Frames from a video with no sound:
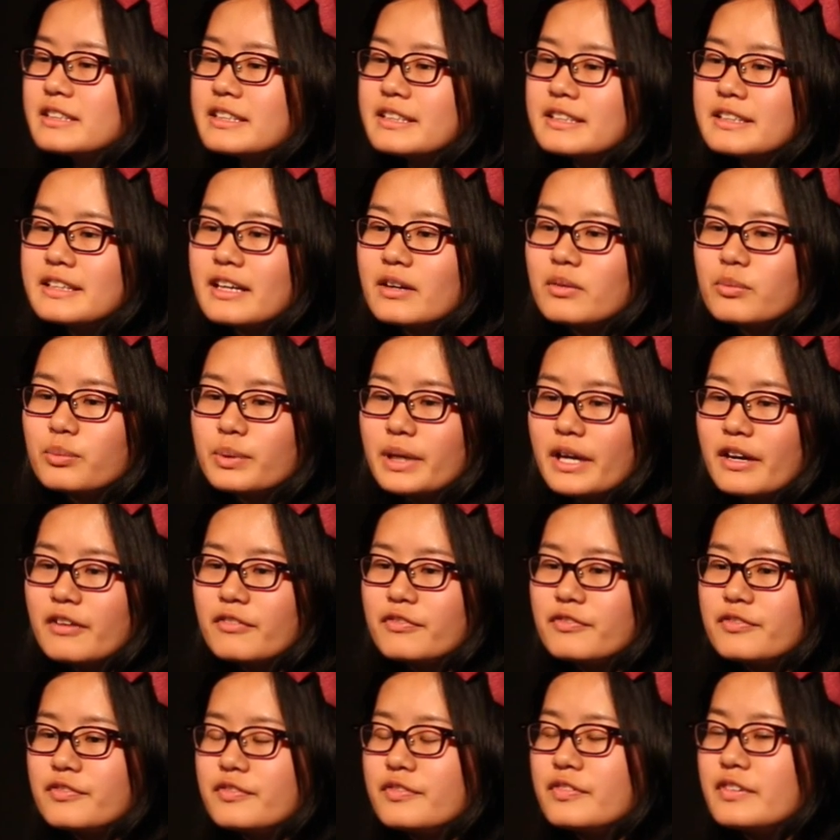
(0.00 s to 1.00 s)
thing that we
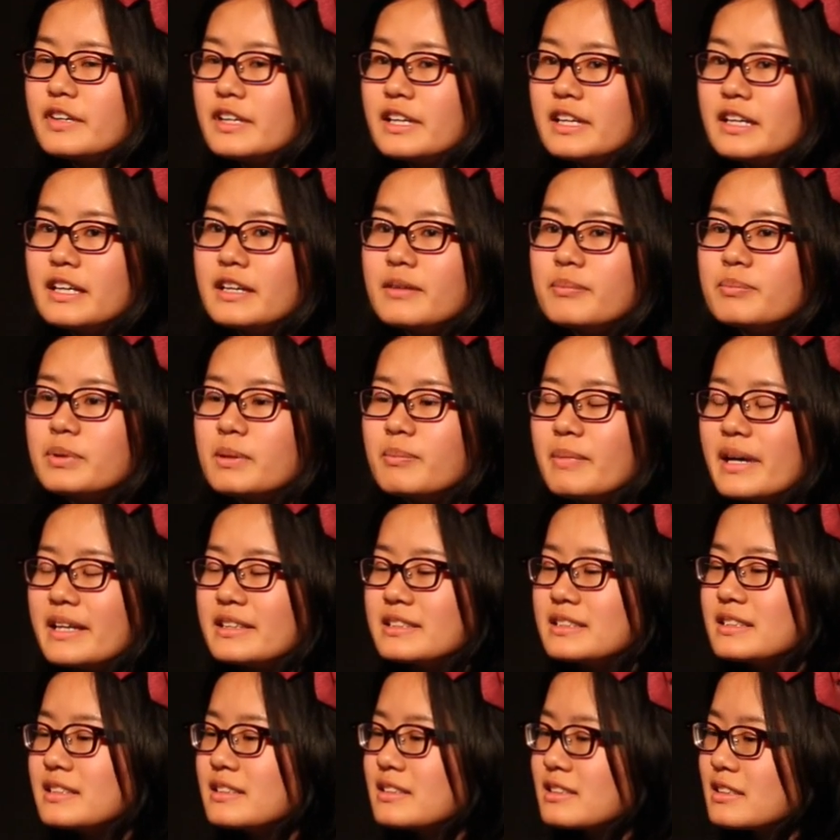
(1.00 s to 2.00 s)
have
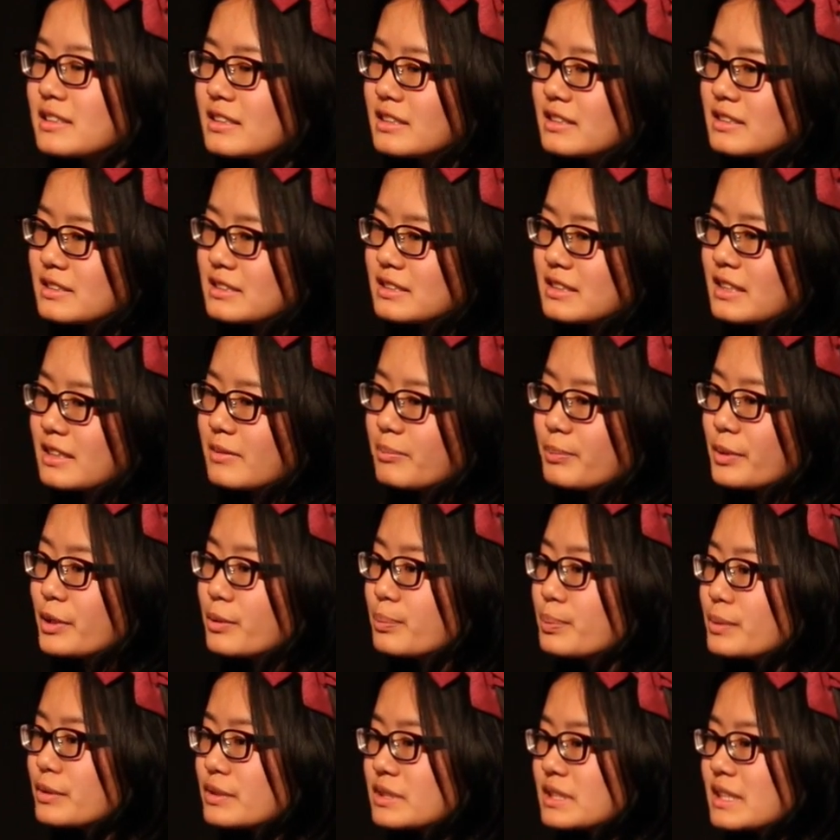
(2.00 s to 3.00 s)
implemented is a
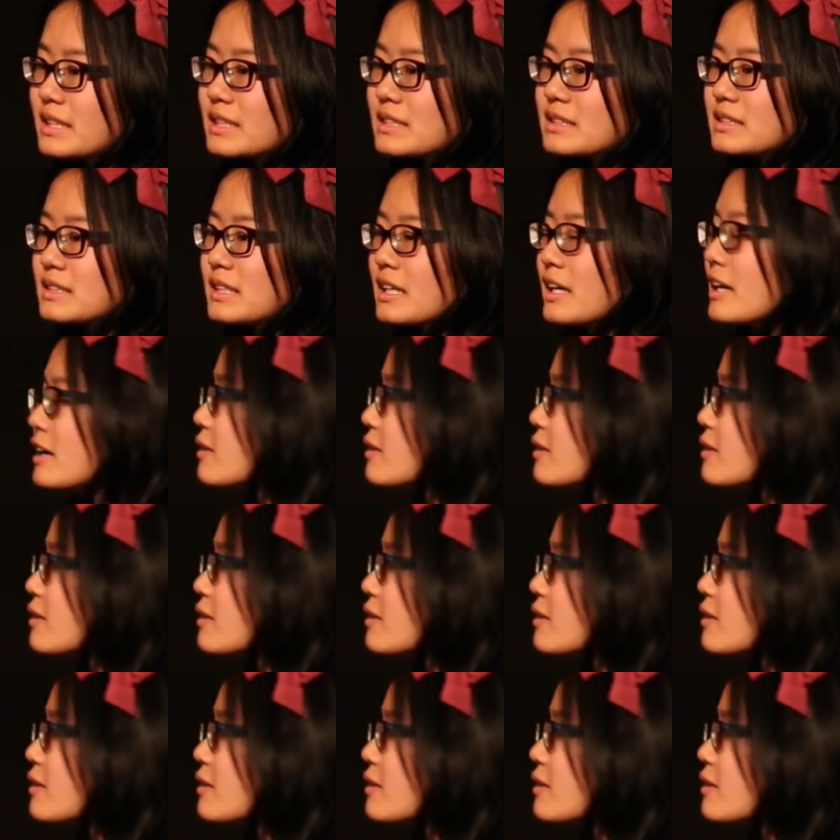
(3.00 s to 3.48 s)
build process,